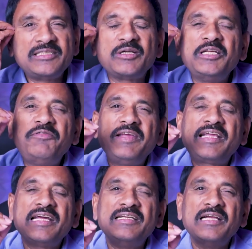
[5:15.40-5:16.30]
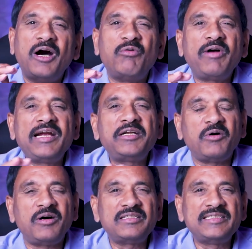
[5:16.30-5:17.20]
So if you can avoid
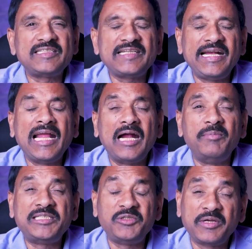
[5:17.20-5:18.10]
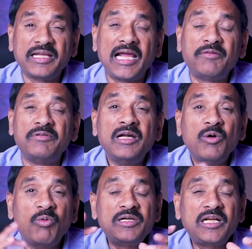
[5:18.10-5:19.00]
all these 8 habits, you can have
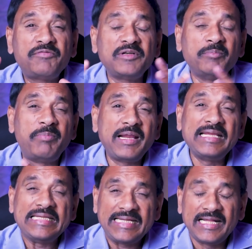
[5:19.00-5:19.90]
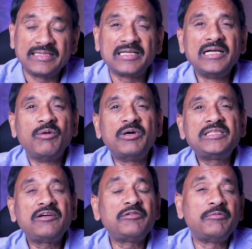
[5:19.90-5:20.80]
wonderful brain health.
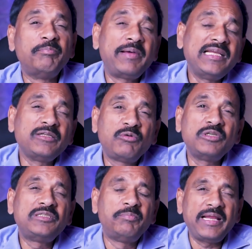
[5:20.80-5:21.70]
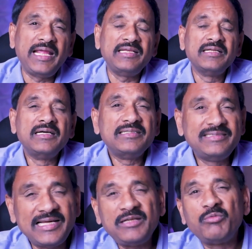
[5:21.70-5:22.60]
Once you have a brain, good brain,
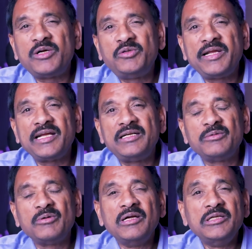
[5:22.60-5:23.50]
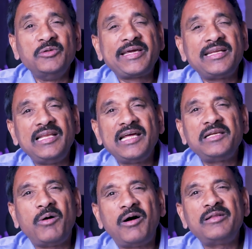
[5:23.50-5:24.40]
then what you can do, you can
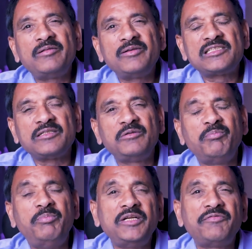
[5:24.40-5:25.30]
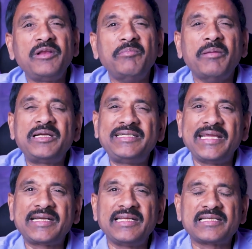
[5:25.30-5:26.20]
learn all those beautiful memory
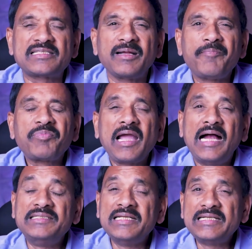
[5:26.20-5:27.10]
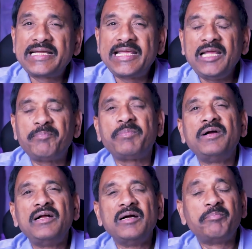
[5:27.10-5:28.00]
techniques and then keep
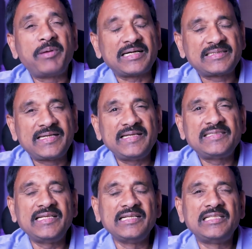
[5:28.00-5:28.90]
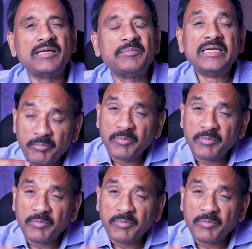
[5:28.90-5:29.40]
practicing them,